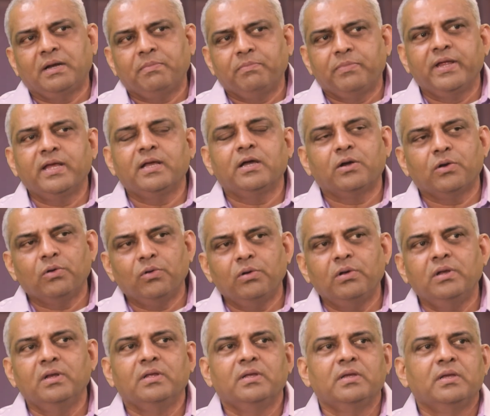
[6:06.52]
that playing a
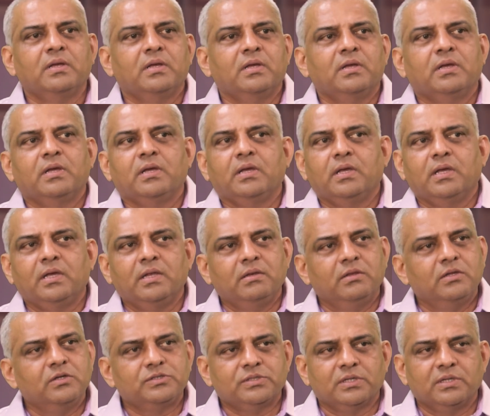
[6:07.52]
role
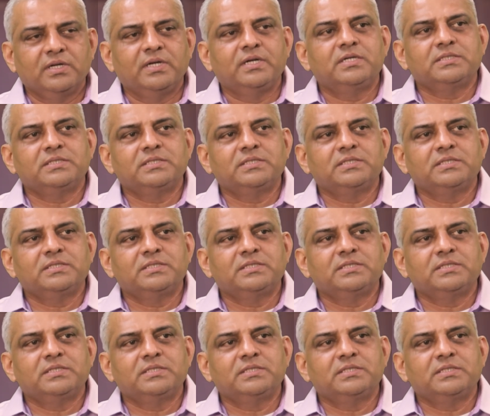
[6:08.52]
in the journey